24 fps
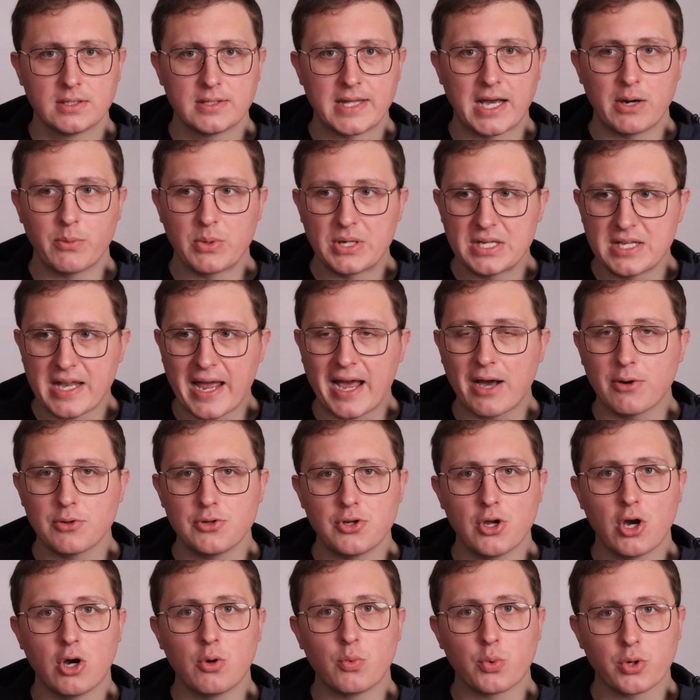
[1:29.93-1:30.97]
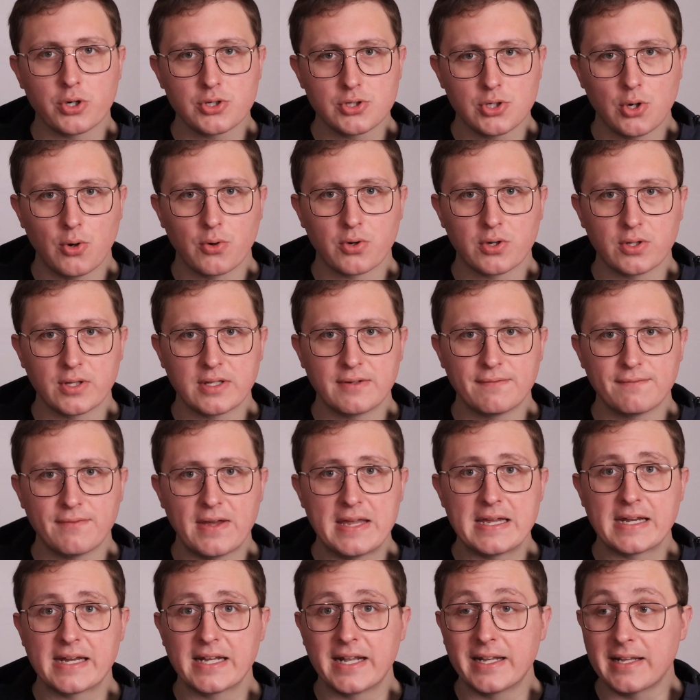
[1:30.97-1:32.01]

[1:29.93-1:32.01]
that we now know were totally fake.